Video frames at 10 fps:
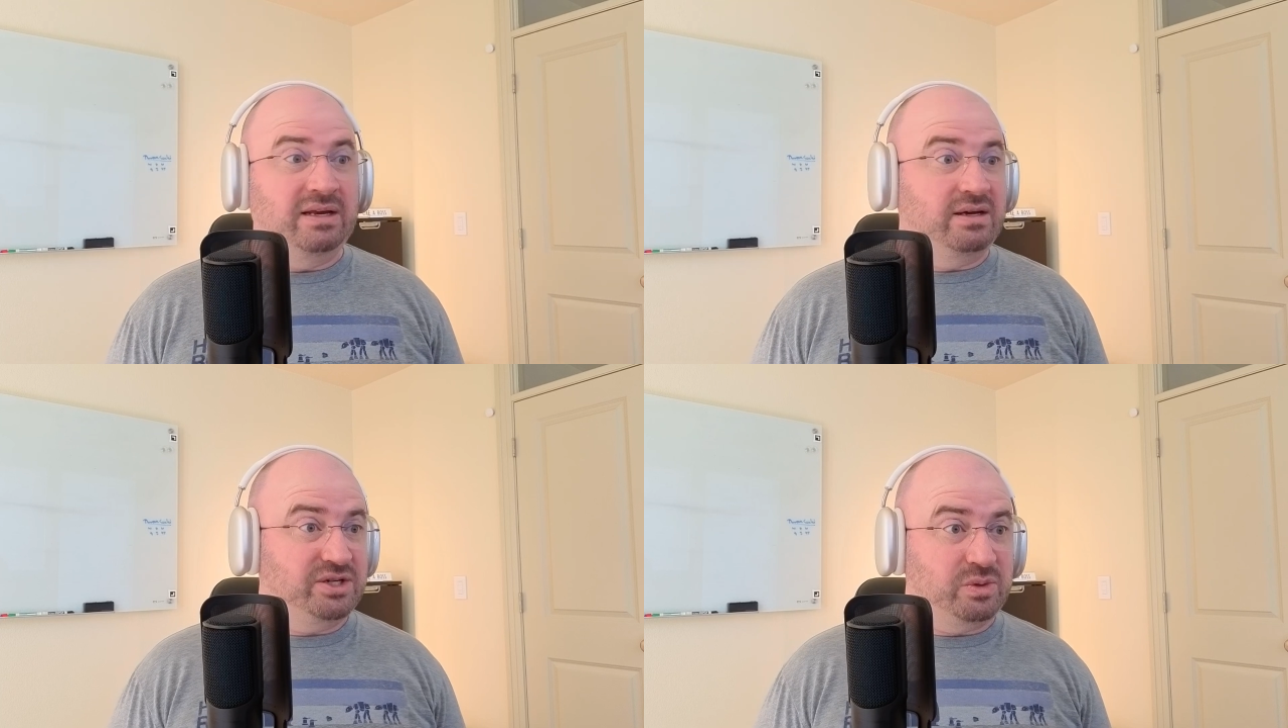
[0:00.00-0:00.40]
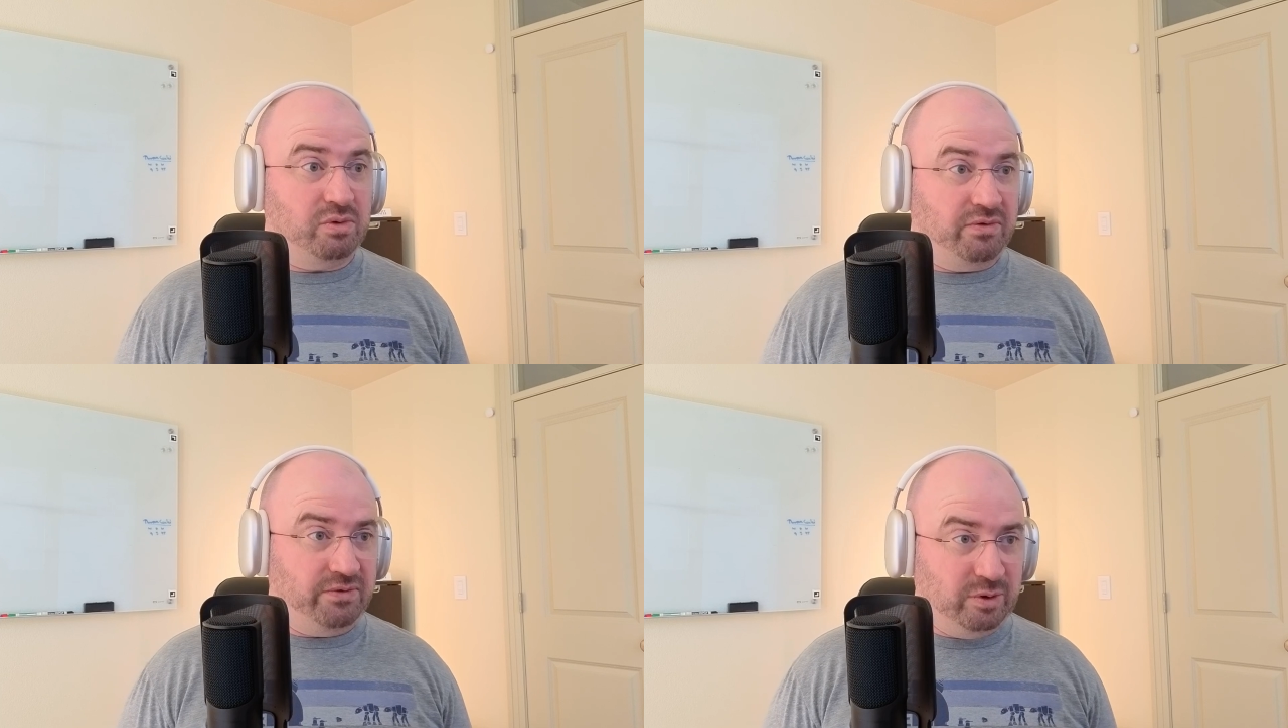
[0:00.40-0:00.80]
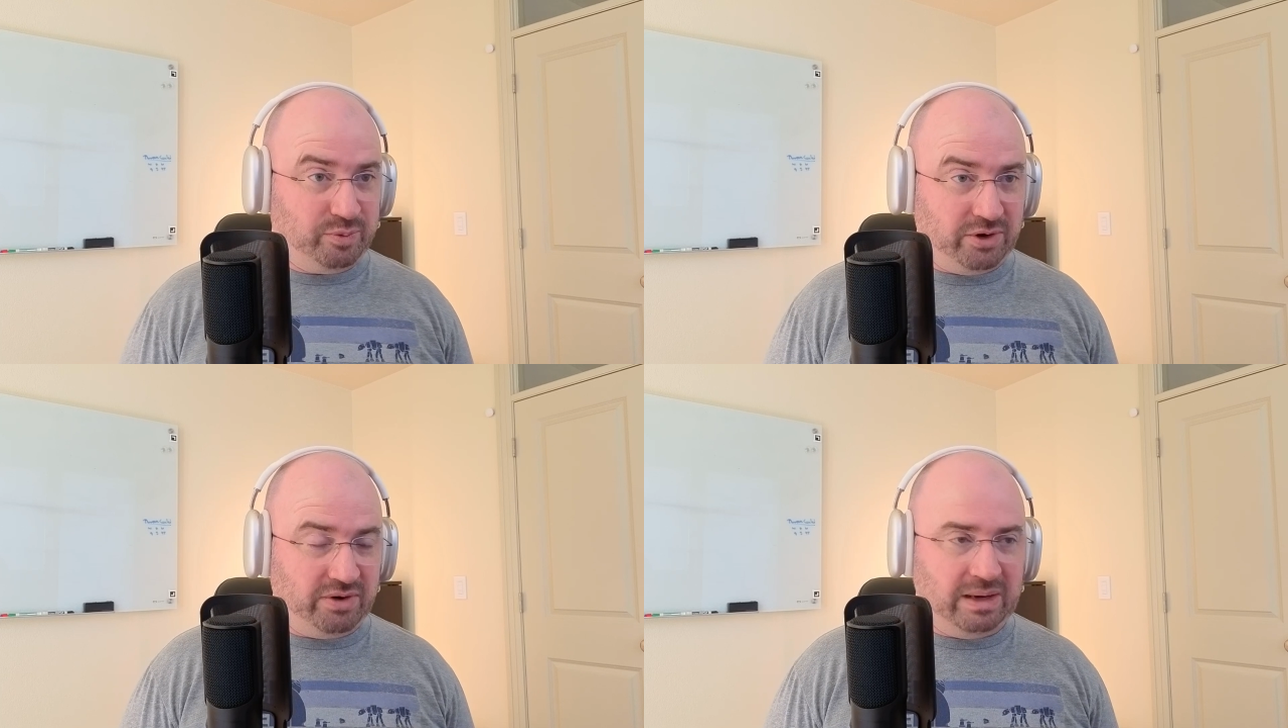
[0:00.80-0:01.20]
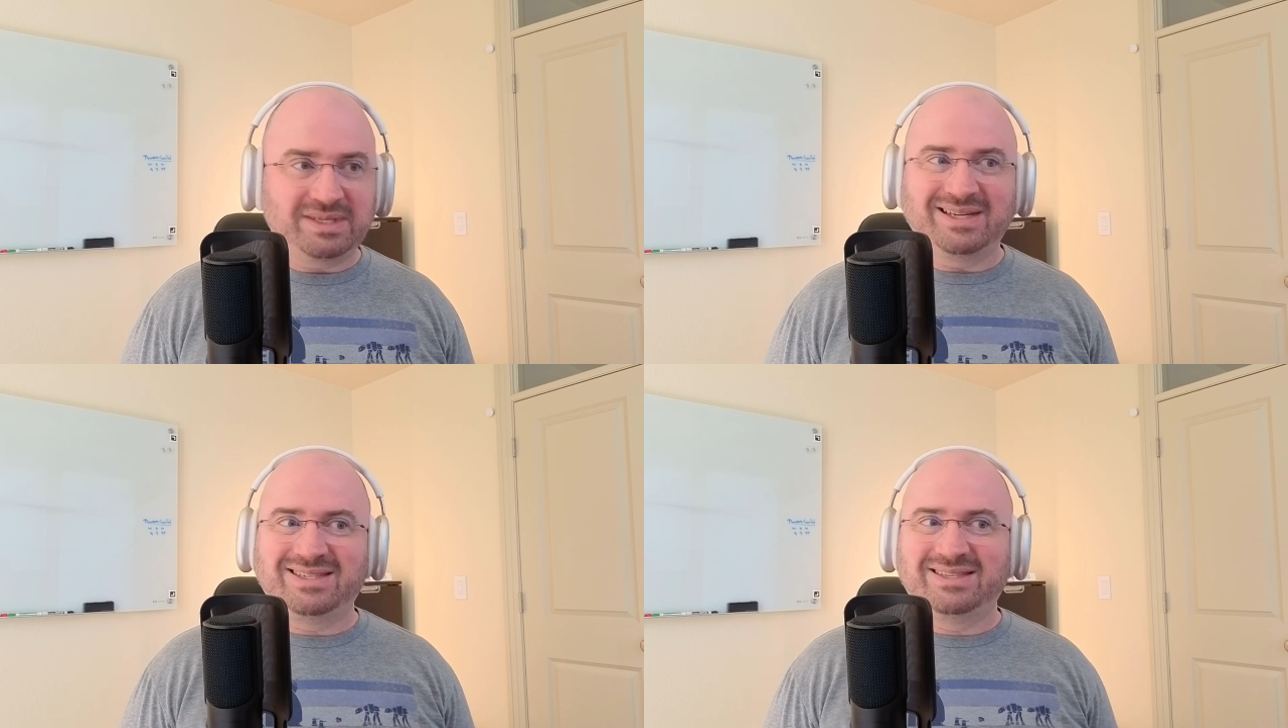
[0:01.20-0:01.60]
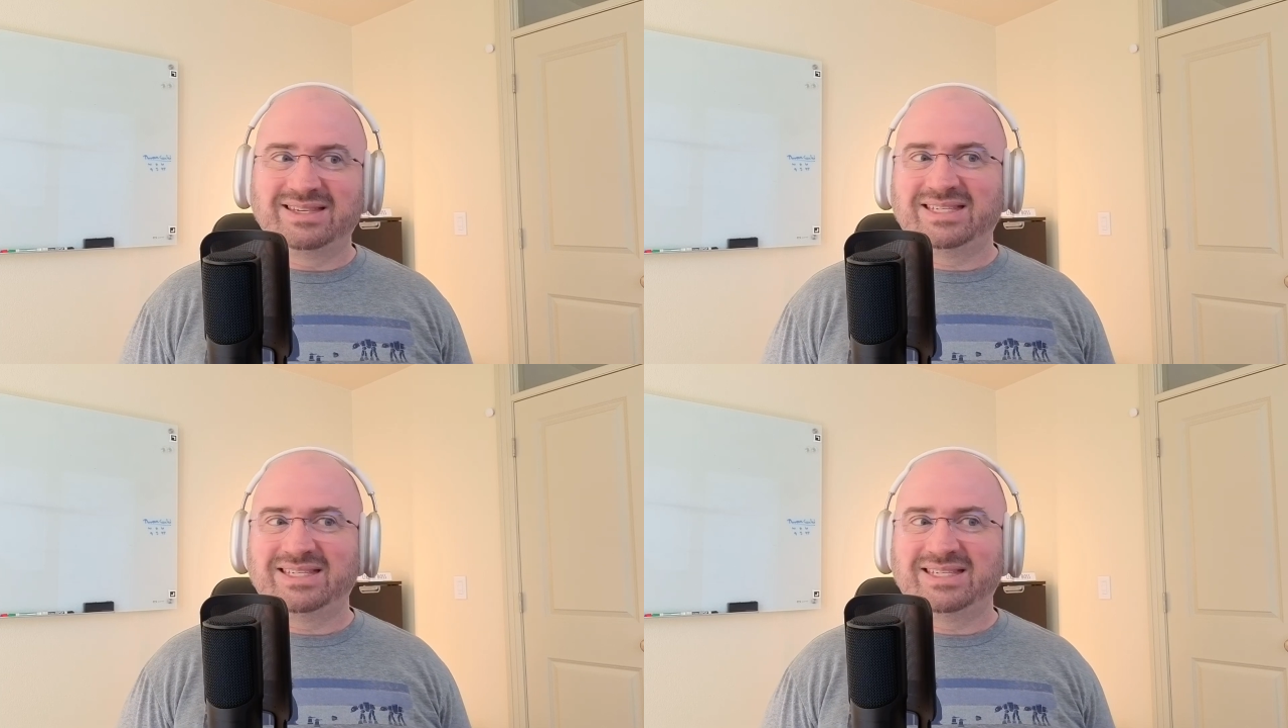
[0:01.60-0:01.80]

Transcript: In customer referral programs, it's the